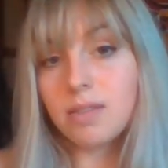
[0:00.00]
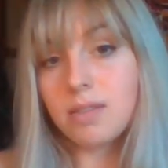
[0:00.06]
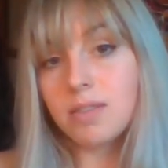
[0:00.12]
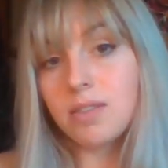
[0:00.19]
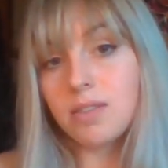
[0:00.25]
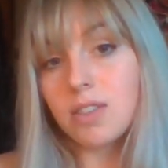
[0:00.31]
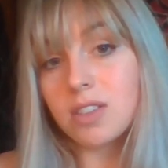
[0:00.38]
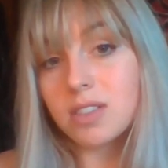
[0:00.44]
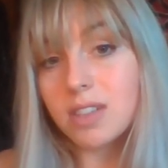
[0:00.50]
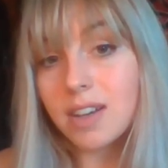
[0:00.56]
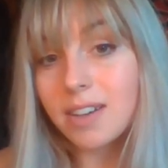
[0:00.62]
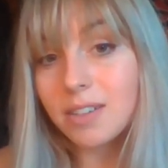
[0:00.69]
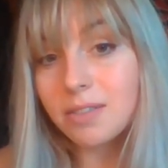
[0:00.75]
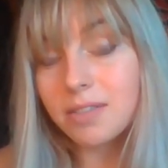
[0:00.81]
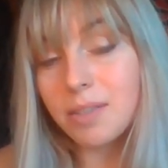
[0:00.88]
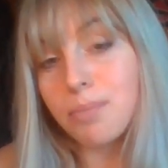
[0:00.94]
the
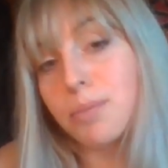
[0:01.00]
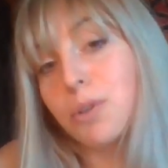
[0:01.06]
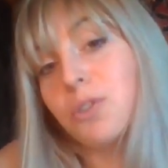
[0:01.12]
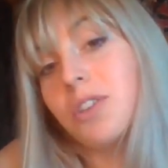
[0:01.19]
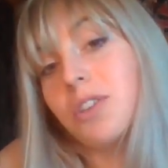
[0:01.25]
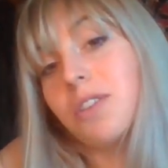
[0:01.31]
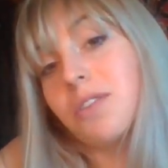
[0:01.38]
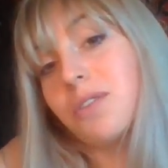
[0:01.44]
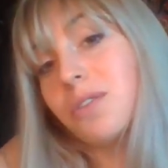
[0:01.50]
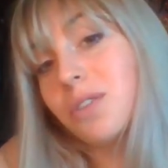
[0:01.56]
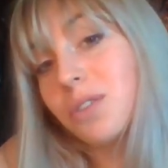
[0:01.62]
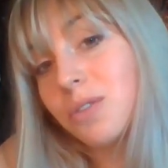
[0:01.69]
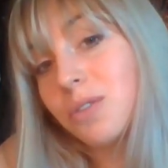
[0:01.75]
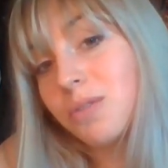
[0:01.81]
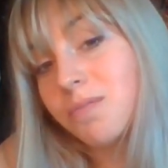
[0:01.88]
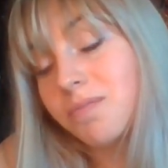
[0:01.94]
love and building the
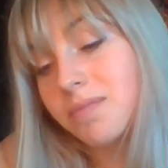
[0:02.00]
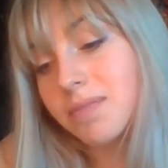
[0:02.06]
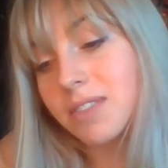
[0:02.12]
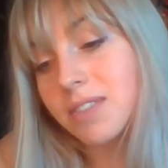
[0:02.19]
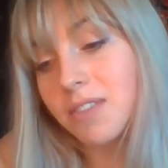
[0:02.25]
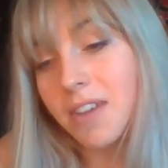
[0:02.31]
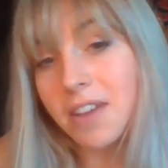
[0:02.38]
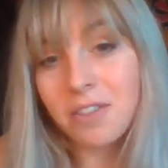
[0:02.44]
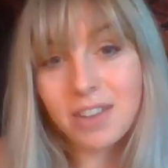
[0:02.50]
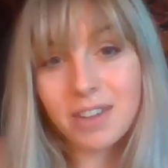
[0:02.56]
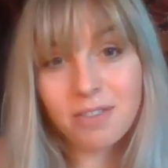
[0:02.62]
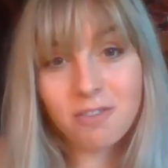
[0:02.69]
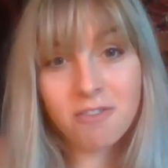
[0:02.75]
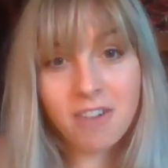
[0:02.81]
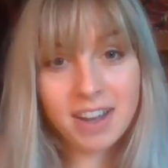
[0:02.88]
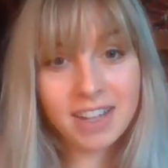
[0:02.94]
new, rather
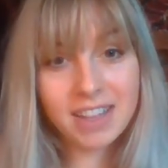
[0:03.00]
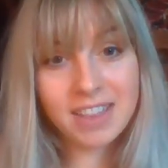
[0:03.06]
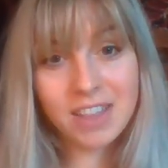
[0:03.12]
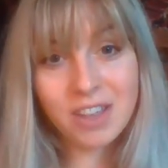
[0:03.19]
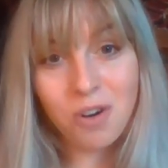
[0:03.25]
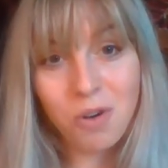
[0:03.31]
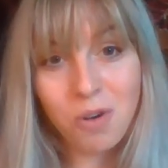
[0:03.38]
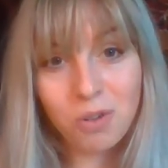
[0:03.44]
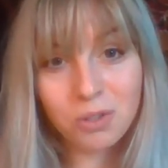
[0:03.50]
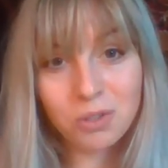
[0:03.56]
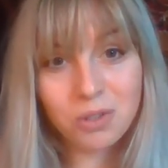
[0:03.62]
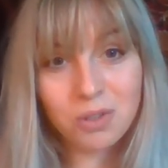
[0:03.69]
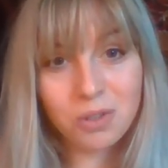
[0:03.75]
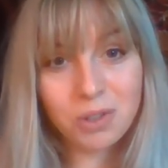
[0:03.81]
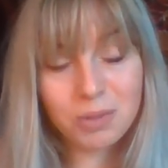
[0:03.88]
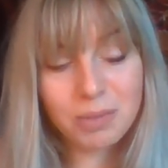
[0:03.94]
than fighting the old
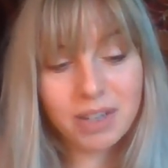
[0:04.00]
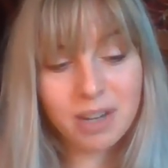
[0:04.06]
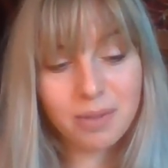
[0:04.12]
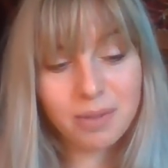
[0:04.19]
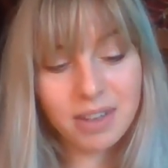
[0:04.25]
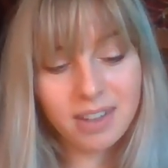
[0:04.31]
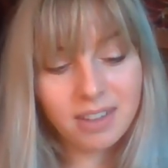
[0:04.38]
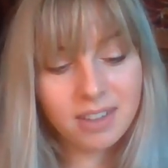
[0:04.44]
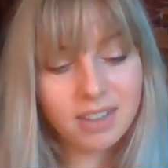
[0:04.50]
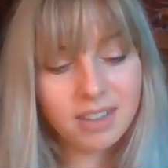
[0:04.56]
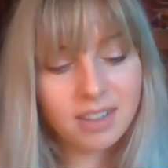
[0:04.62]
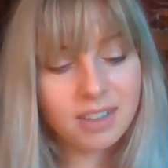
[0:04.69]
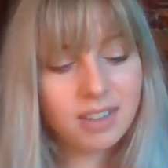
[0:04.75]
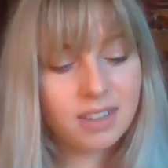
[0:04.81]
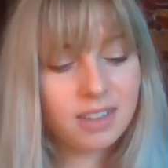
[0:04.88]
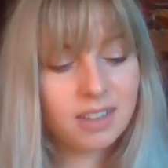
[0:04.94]
or becoming
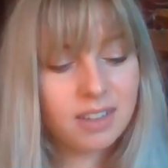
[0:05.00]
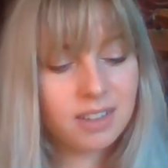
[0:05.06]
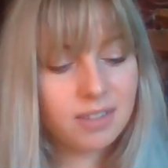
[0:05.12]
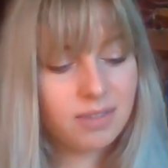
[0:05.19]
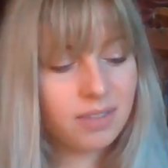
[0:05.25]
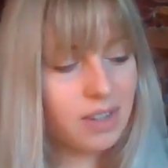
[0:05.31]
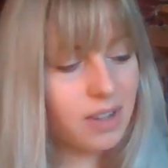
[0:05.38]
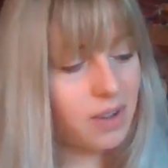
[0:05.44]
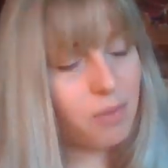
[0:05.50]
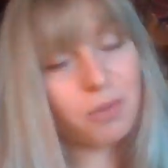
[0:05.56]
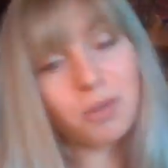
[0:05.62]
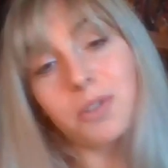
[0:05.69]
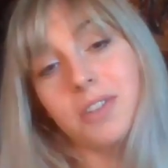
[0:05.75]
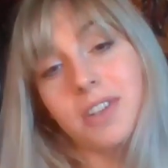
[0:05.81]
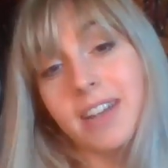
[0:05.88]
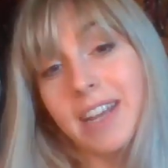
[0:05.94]

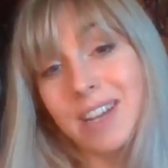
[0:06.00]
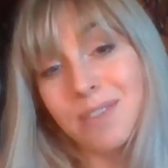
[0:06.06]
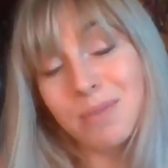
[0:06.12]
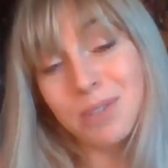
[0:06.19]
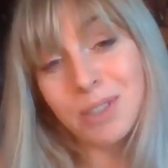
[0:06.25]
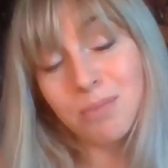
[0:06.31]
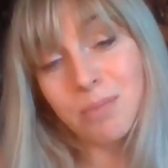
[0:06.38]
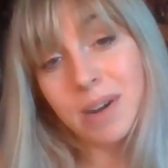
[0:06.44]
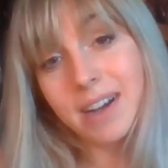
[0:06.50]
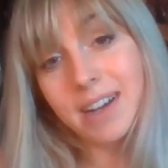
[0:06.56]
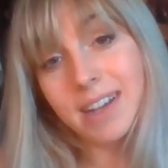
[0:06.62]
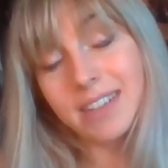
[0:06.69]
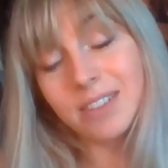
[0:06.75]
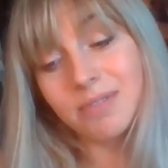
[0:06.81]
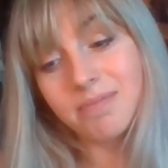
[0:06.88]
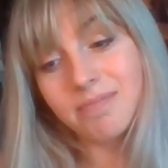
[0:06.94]
almost enamored
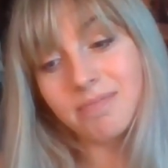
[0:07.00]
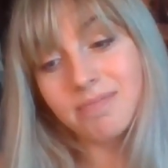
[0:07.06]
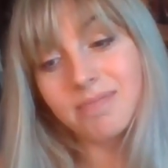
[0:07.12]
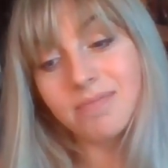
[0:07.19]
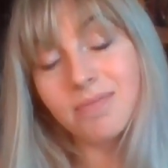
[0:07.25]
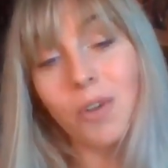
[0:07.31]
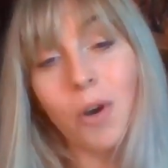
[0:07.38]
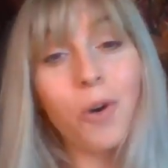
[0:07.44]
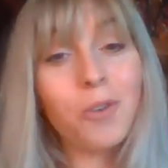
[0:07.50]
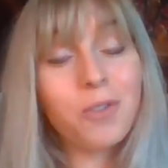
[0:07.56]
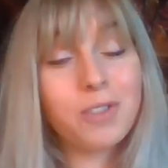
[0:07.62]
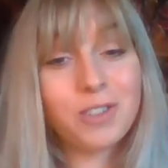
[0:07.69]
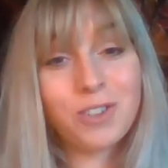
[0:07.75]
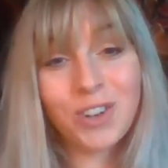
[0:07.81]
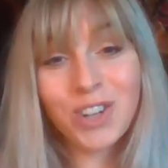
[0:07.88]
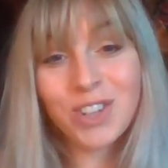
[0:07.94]
by all of
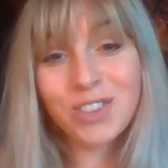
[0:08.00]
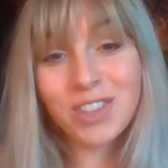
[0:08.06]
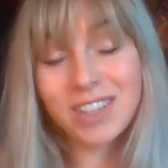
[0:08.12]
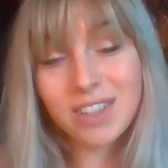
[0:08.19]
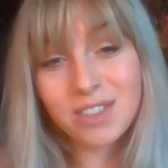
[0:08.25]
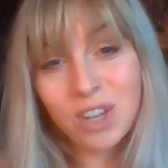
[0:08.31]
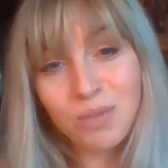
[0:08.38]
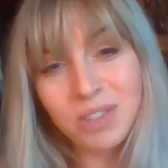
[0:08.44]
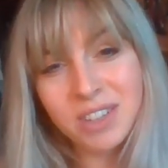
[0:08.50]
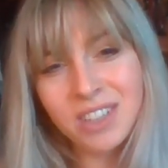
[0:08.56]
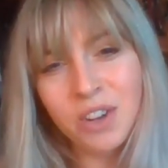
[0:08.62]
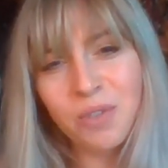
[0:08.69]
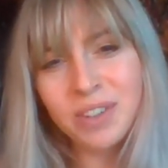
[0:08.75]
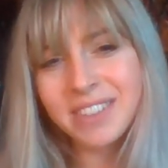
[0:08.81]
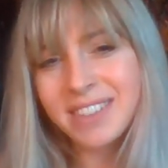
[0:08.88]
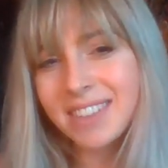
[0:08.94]
the dark things that we're
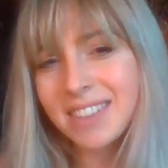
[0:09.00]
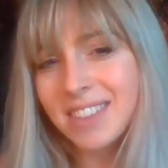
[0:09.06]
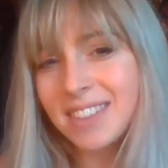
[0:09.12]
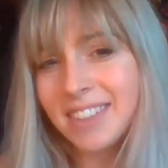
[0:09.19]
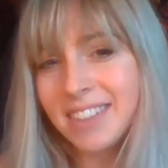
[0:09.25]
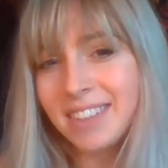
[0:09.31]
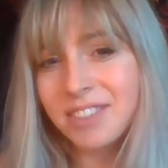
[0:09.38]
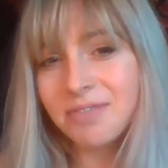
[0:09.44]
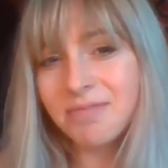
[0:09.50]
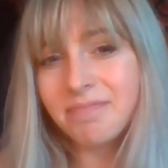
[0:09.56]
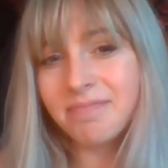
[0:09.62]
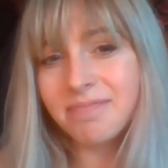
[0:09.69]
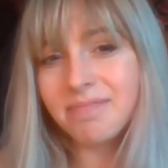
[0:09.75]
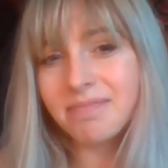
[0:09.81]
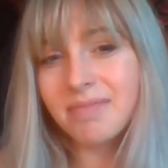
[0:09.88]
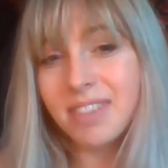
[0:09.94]
going to see,
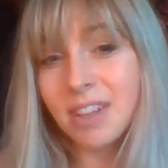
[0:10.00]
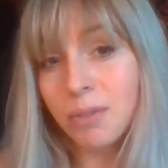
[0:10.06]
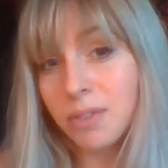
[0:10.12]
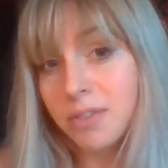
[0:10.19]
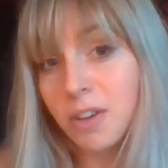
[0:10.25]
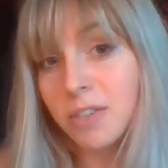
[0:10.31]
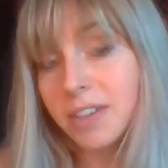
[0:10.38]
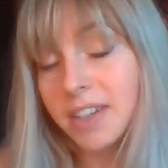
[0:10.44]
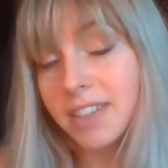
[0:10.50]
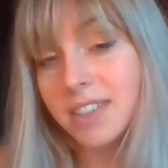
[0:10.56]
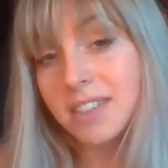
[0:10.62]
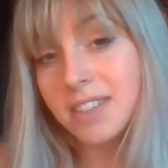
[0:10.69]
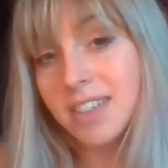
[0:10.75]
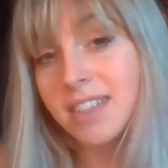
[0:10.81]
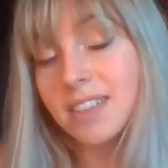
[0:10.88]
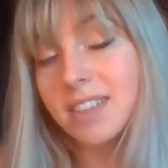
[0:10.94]
that we've already
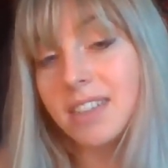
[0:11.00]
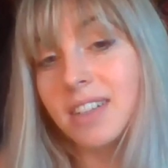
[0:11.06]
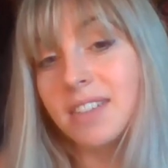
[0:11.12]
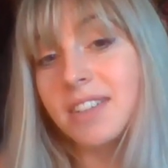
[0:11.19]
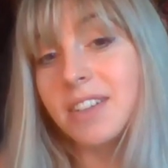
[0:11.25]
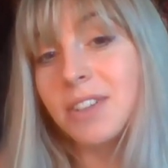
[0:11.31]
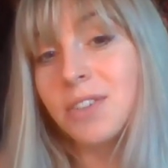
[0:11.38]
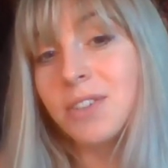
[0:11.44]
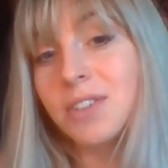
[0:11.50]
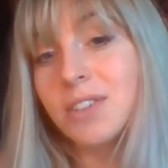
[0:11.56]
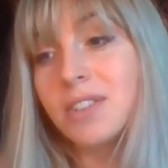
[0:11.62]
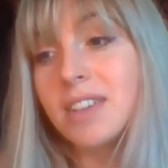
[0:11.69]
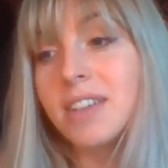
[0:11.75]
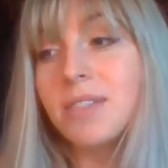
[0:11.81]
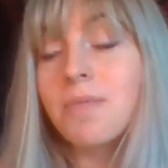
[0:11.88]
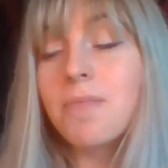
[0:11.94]
seen and continue to
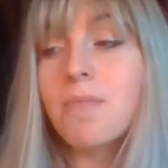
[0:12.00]
see.